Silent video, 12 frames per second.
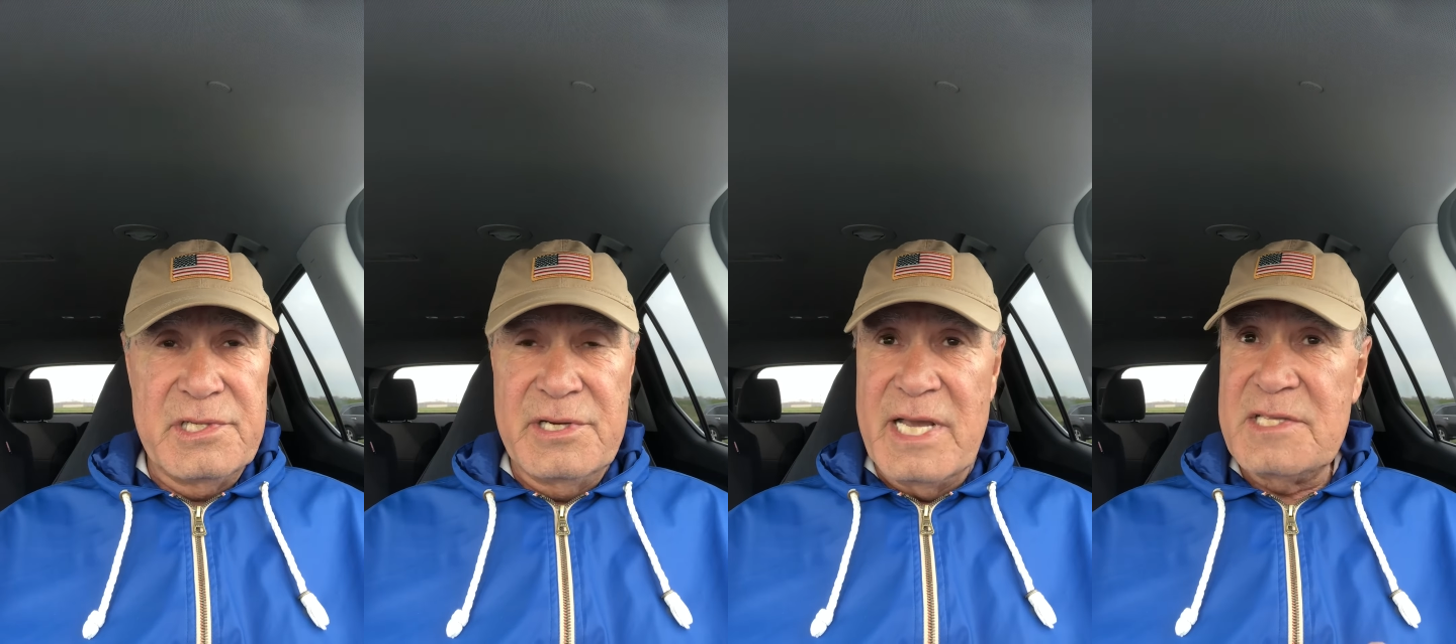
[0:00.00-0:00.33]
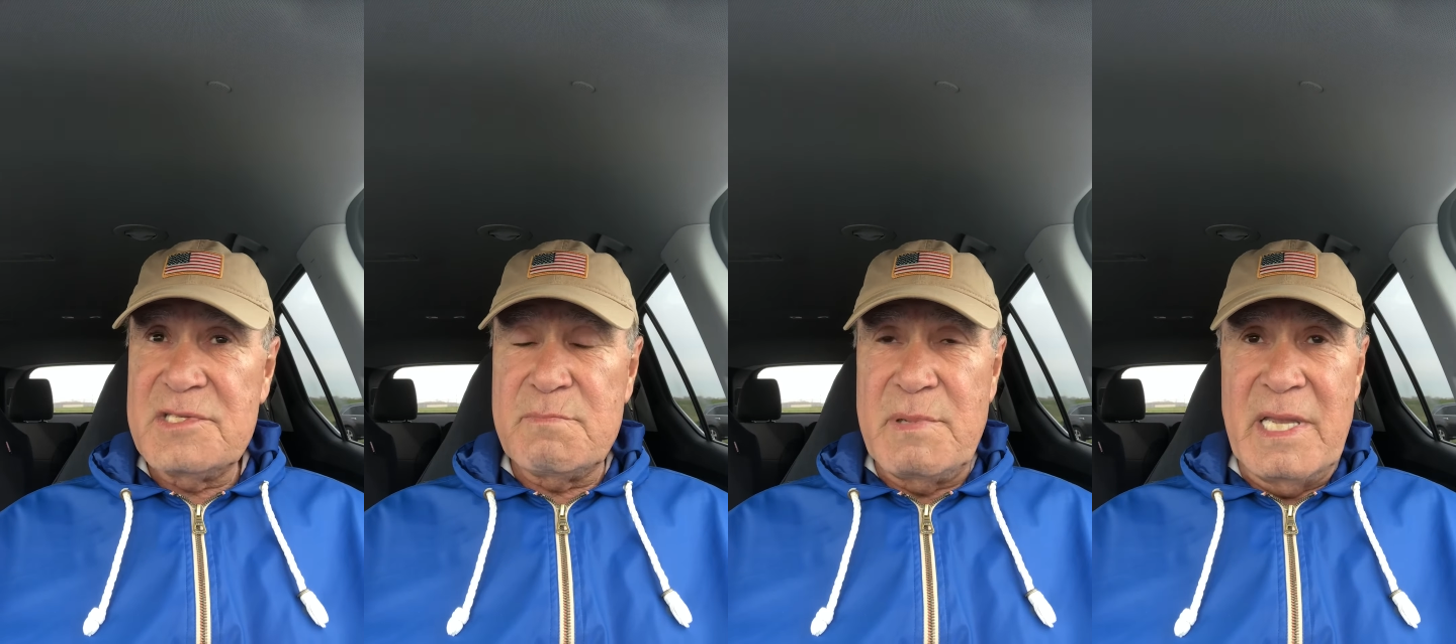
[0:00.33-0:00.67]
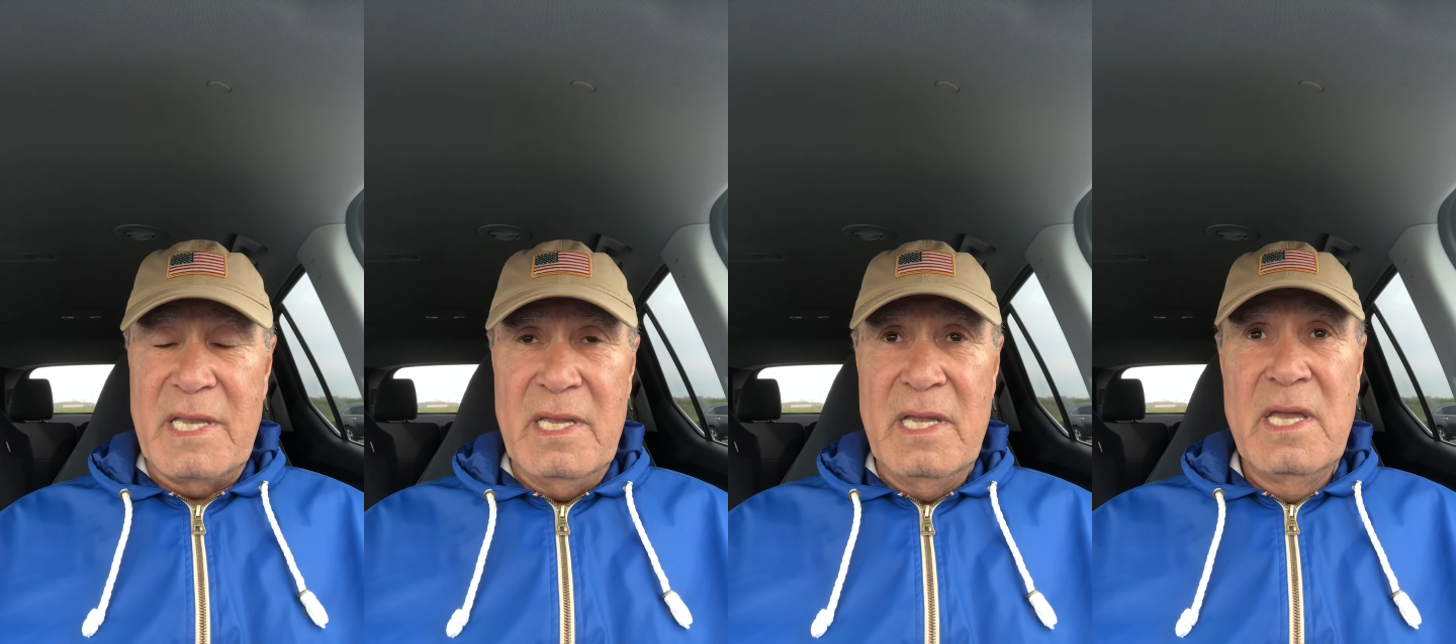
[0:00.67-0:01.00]
They're not
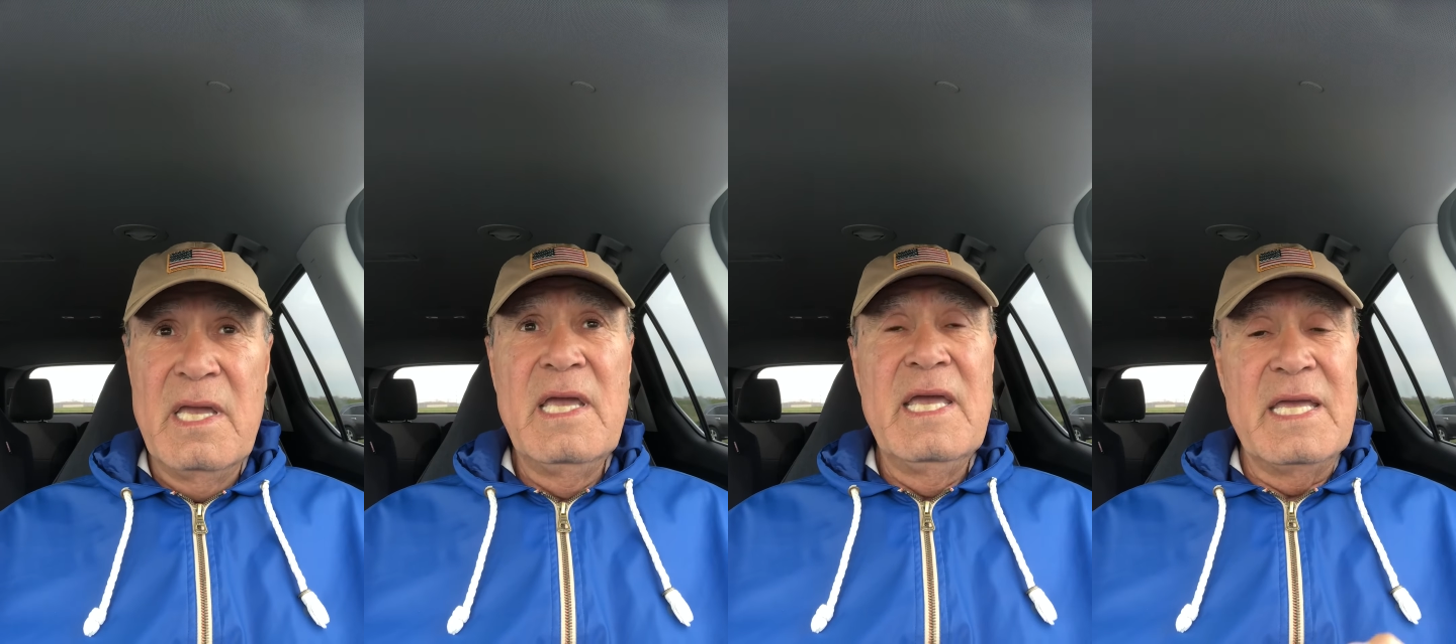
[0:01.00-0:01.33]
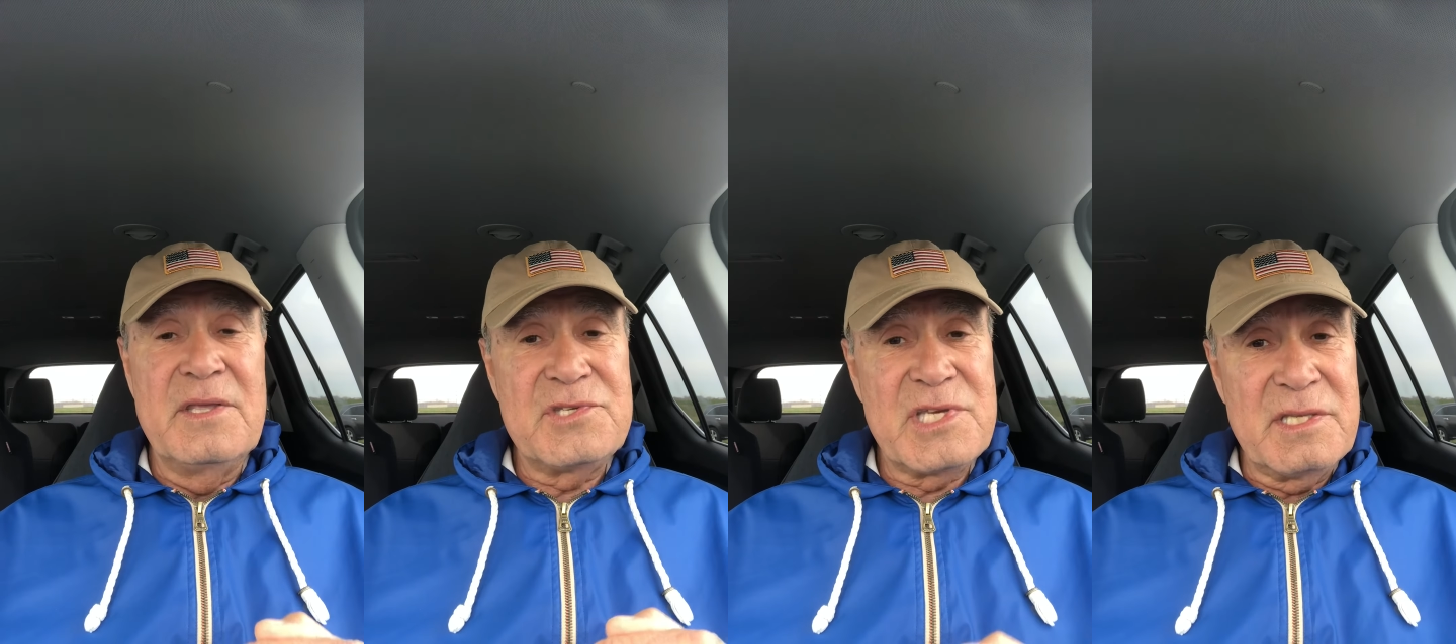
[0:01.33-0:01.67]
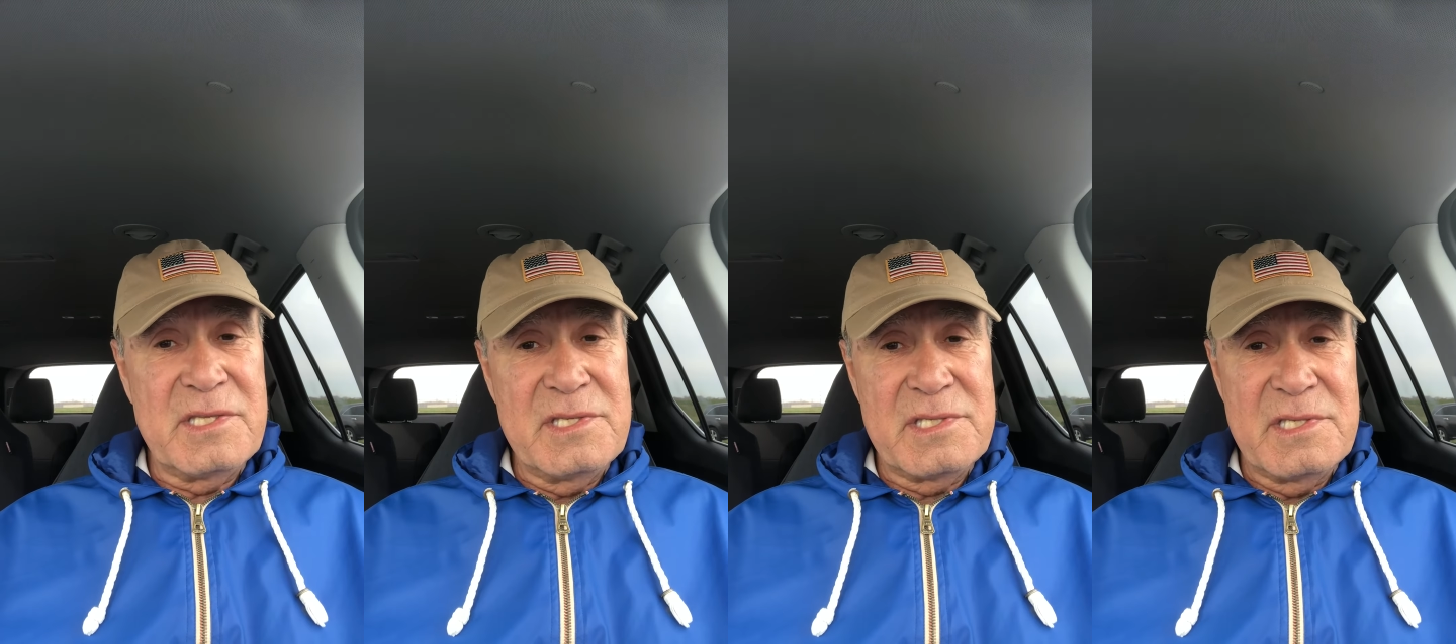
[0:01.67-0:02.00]
speaking in
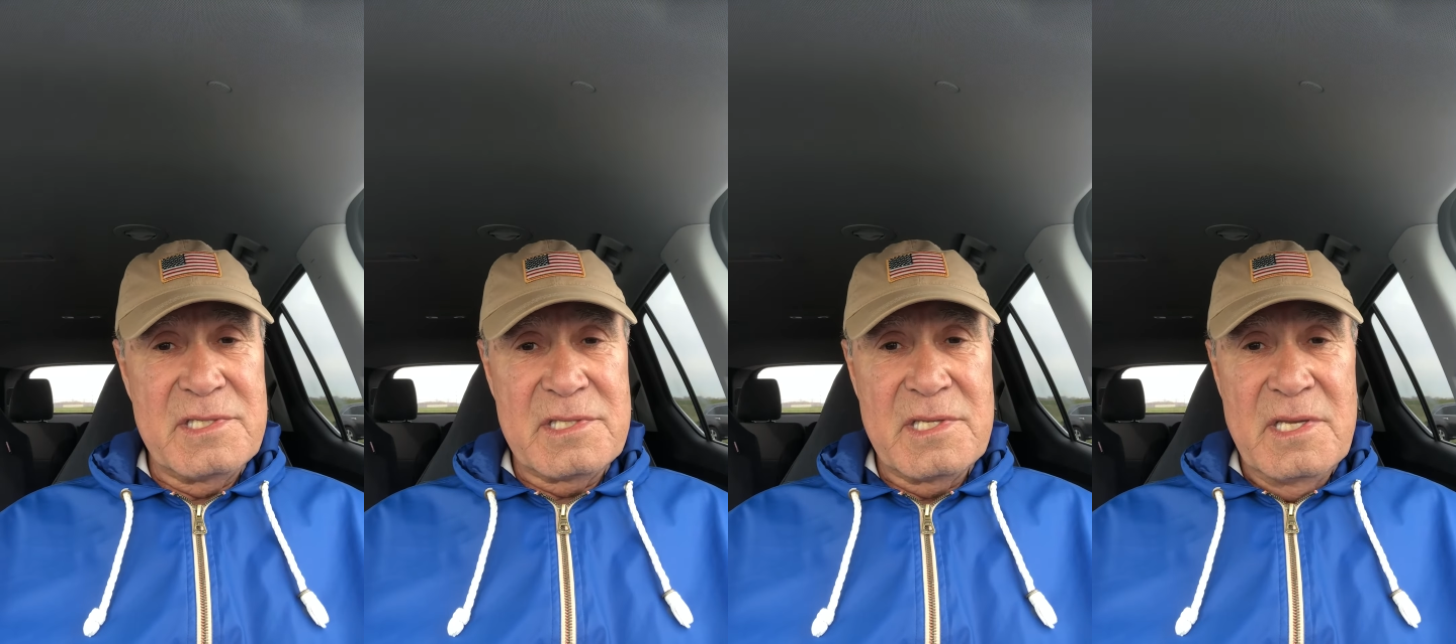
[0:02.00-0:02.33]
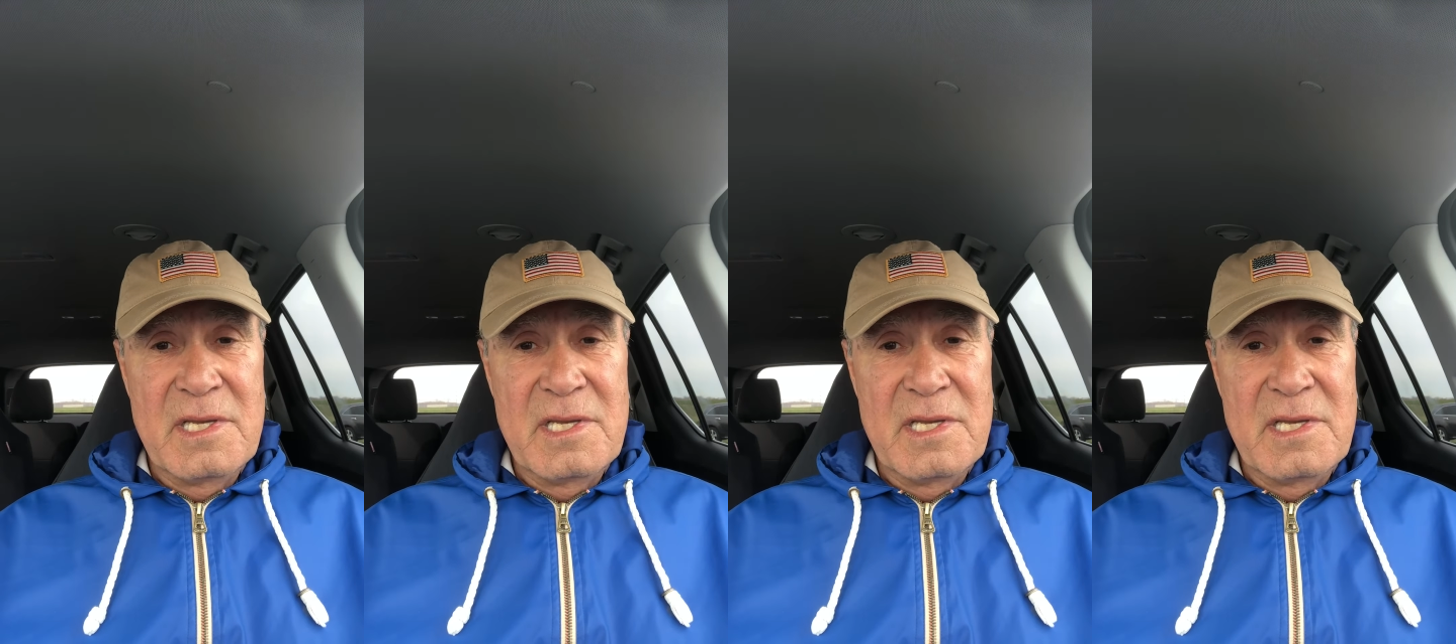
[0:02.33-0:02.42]
sentences.